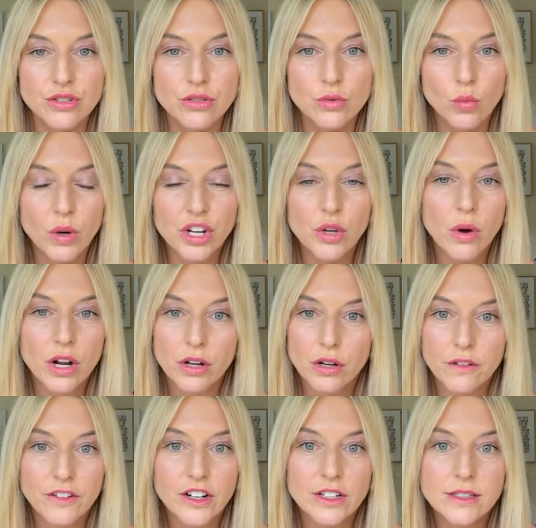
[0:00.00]
What do you want to do
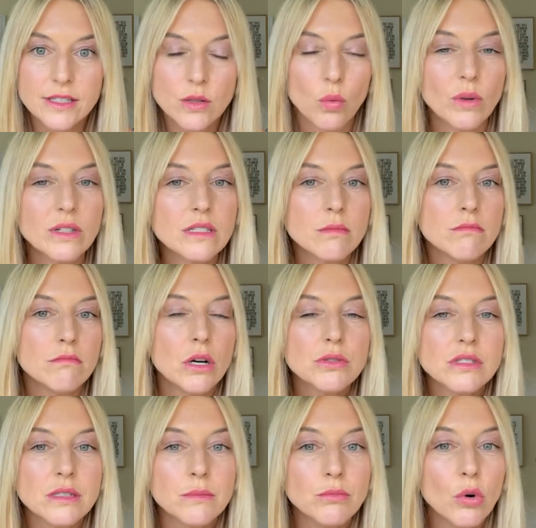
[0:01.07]
first? What's
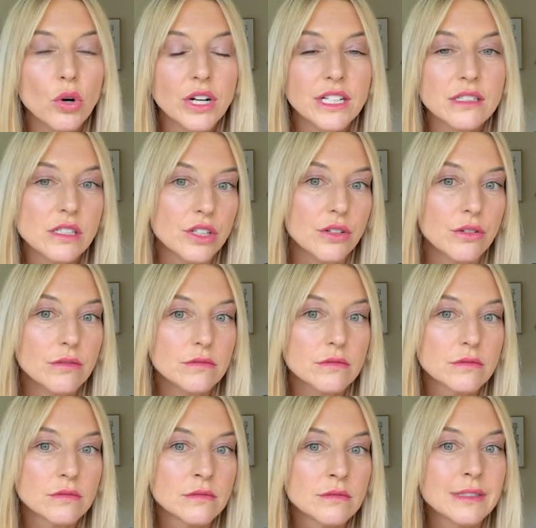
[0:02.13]
most important to you?
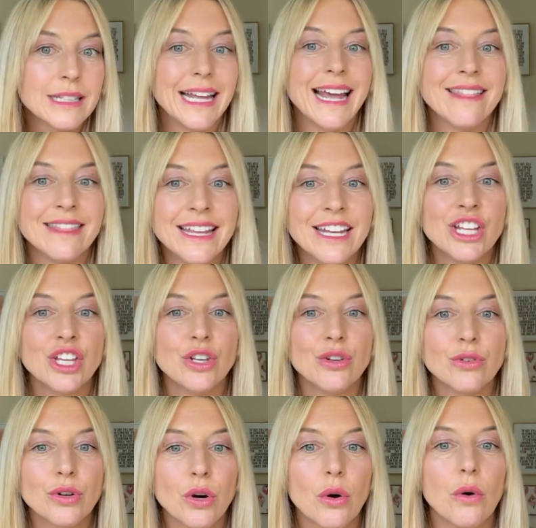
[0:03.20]
And then
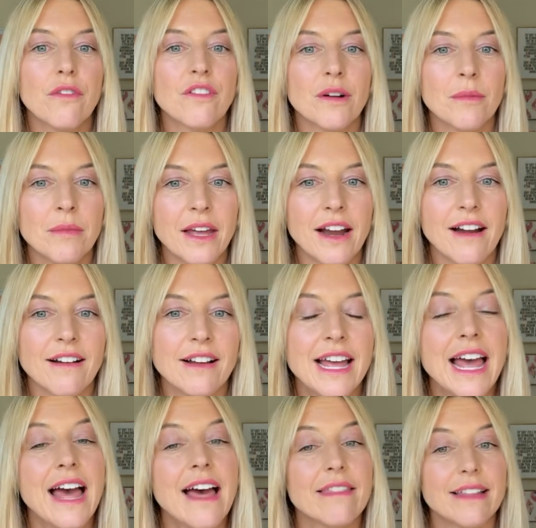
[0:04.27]
you'll go from there.
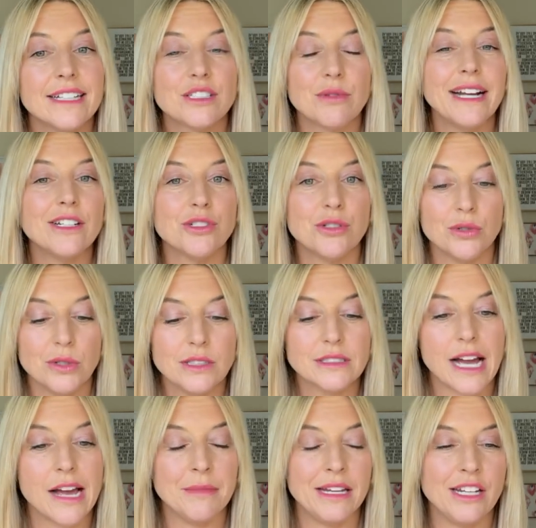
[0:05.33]
That's right, Jules.
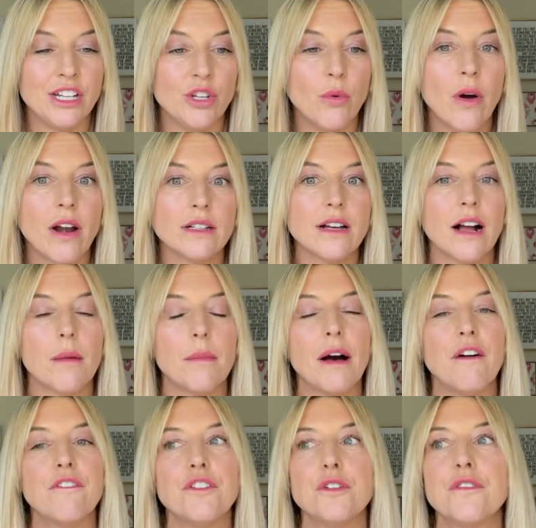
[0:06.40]
You want to talk
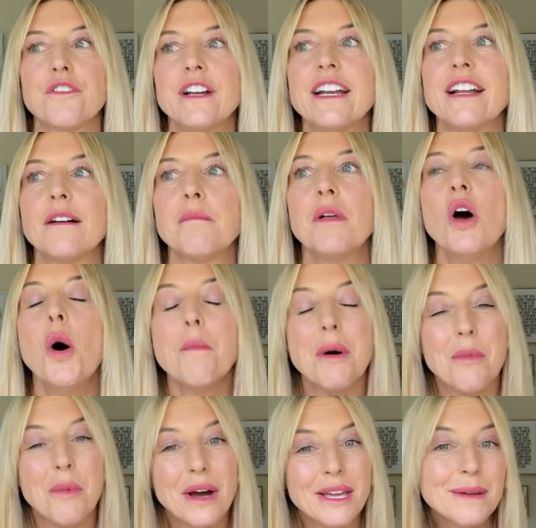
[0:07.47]
about food freedom,
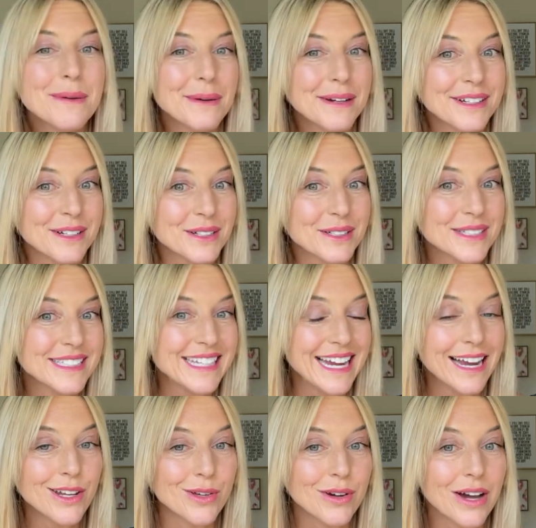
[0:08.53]
but what you don't
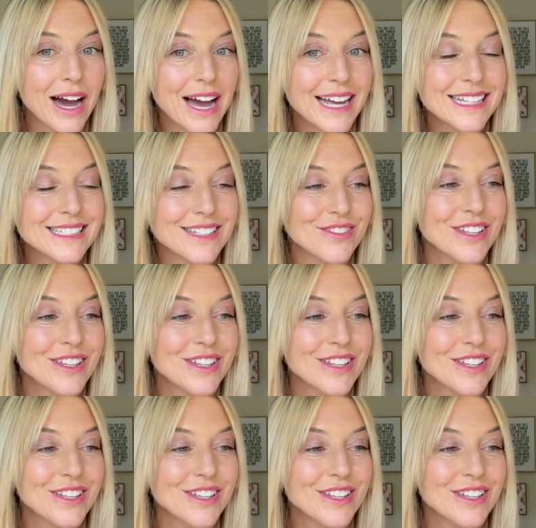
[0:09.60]
understand, you guys,